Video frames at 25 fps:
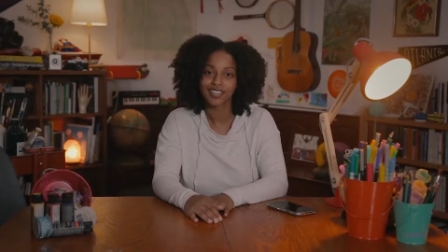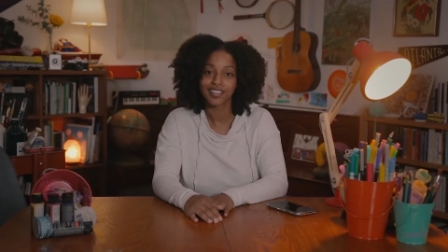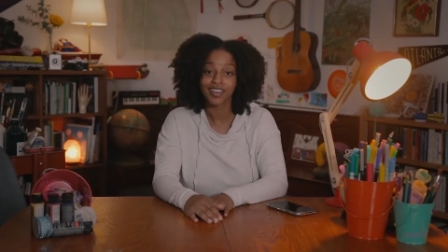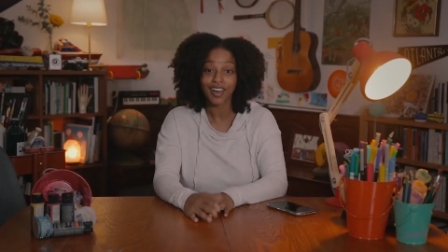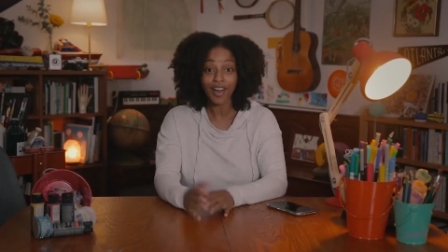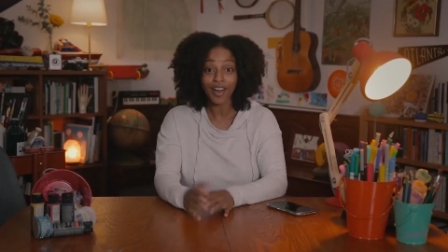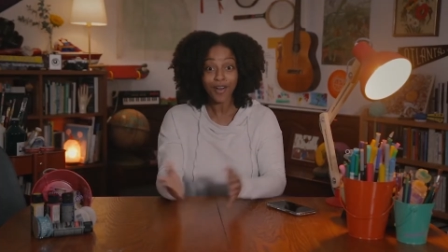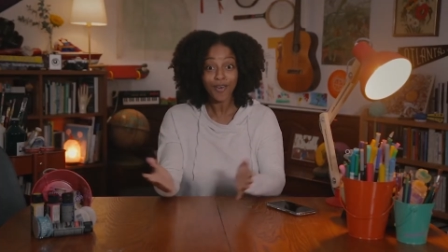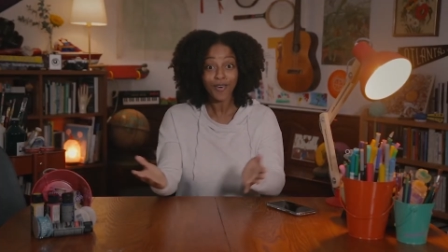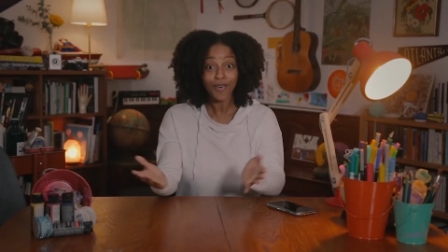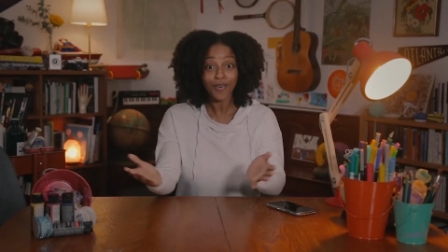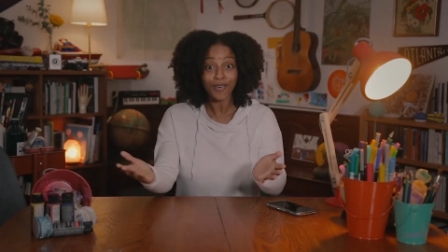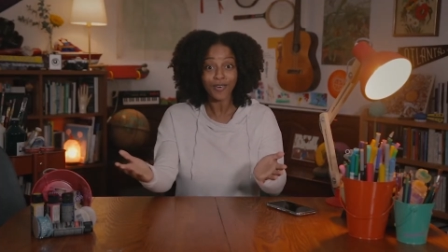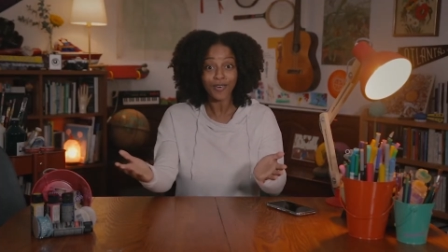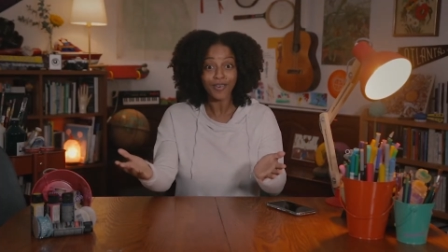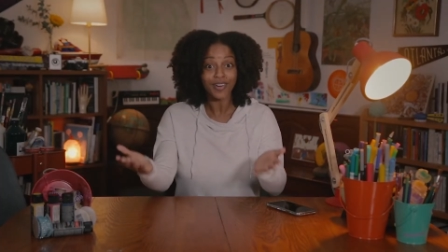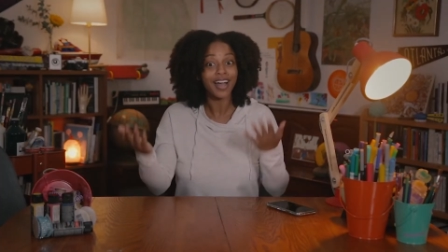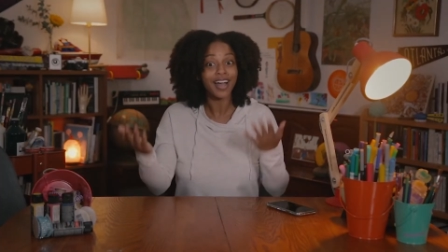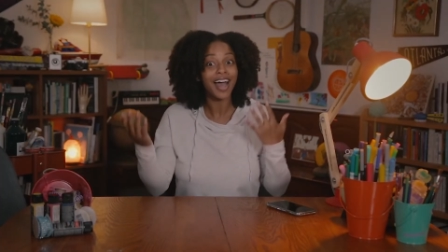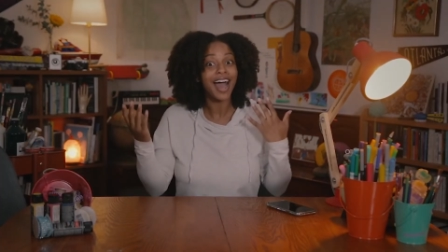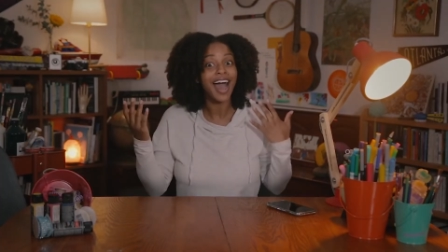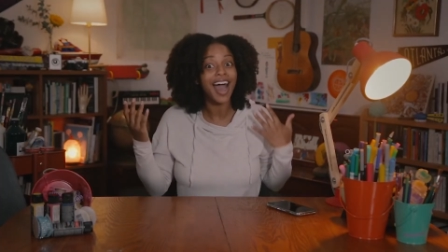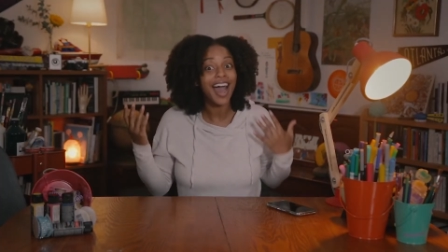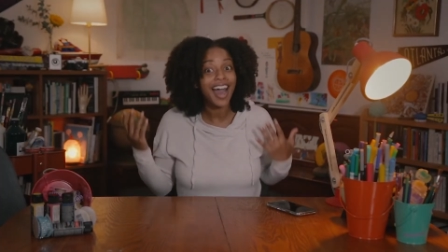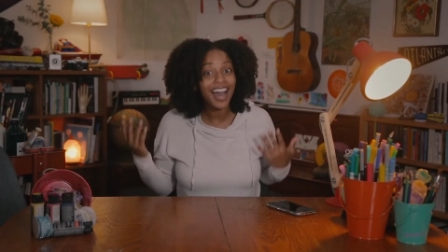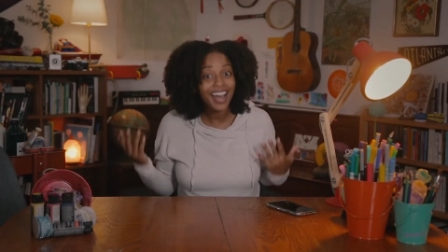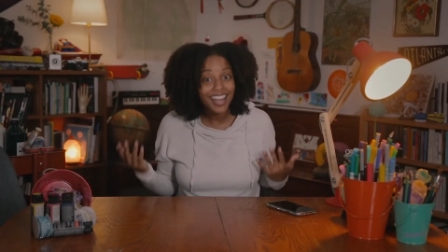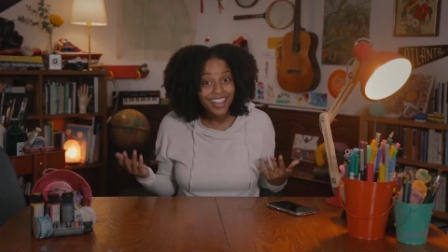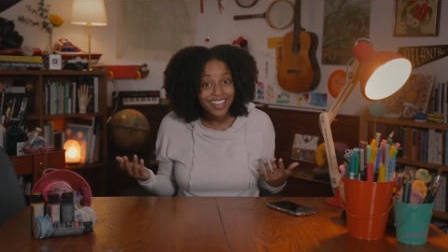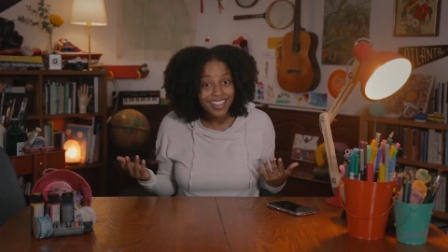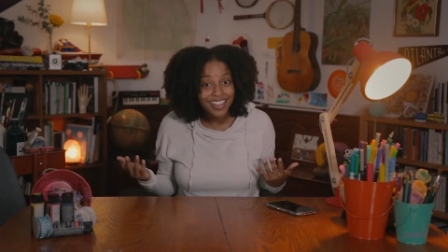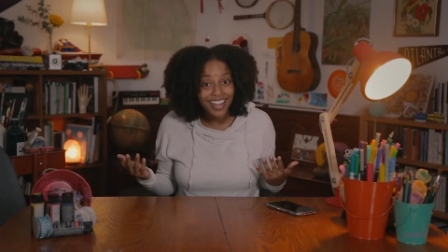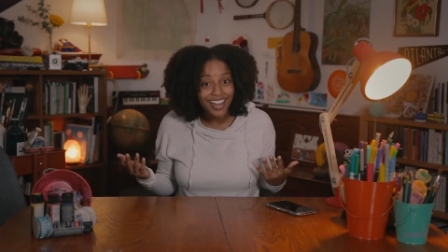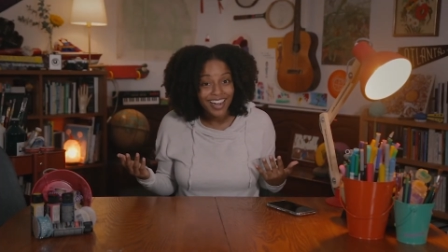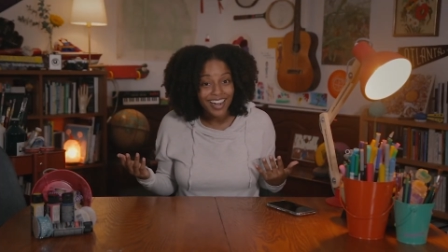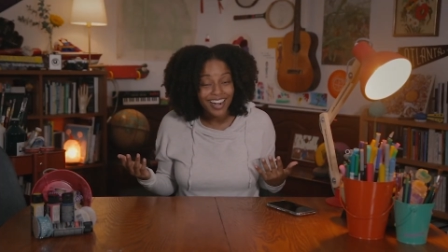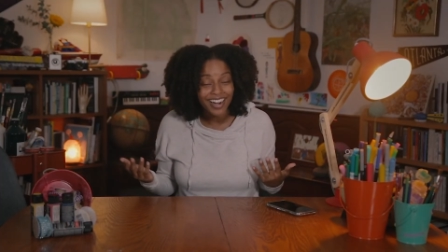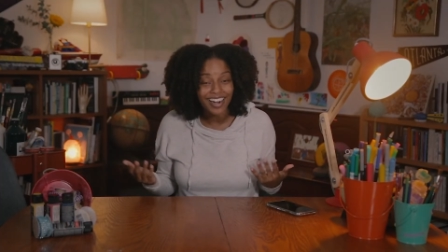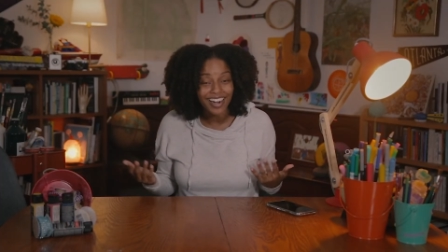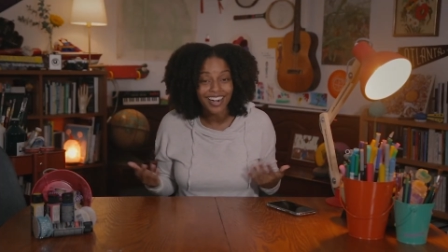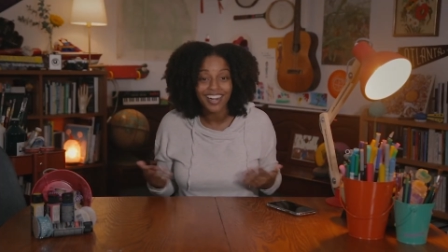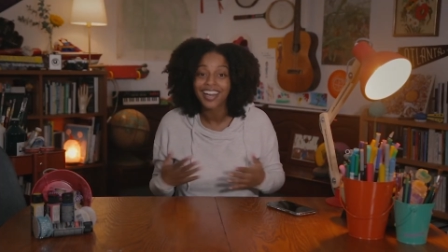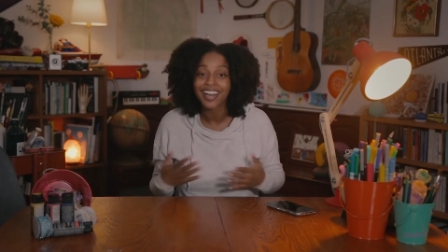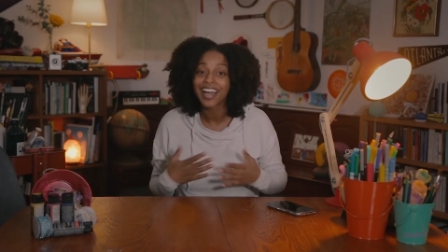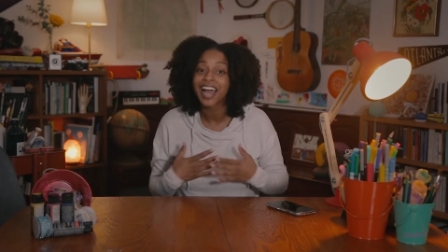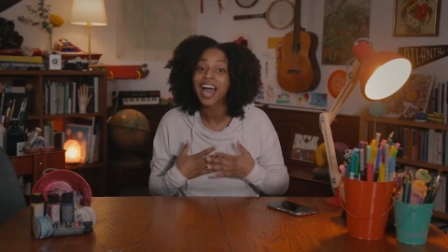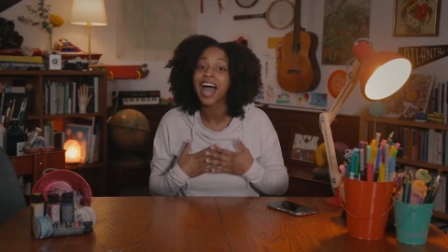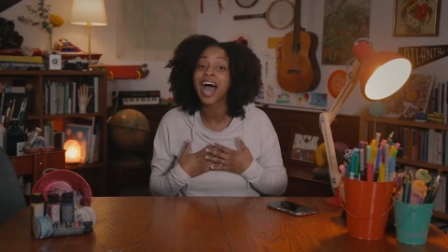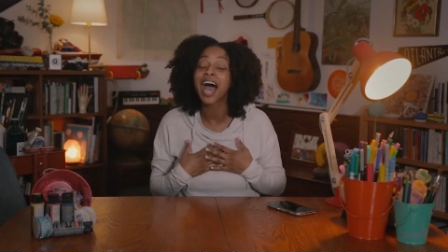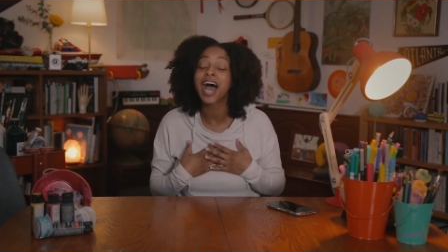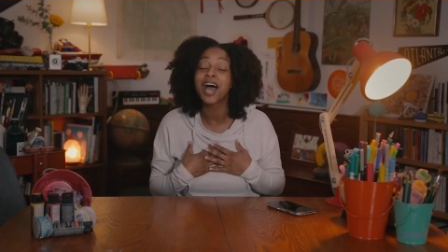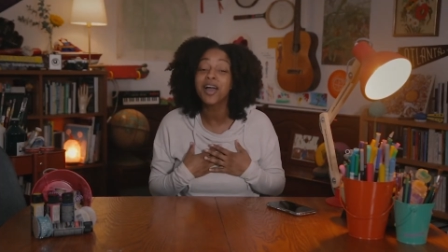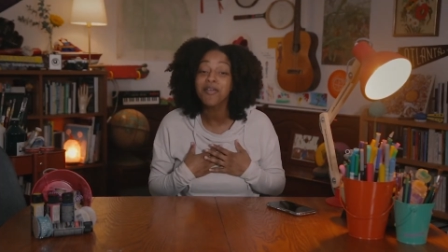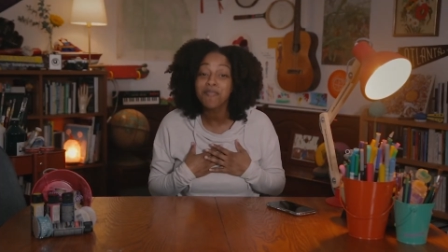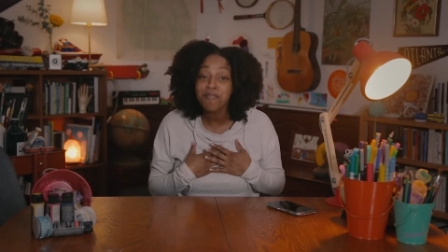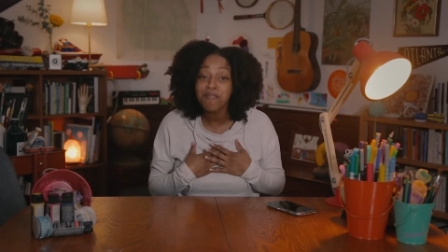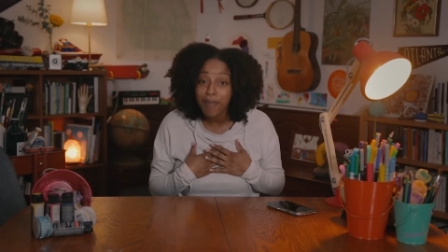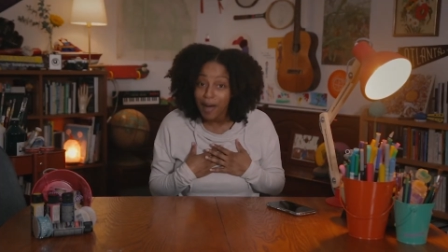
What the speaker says: Oh, hi there. I'm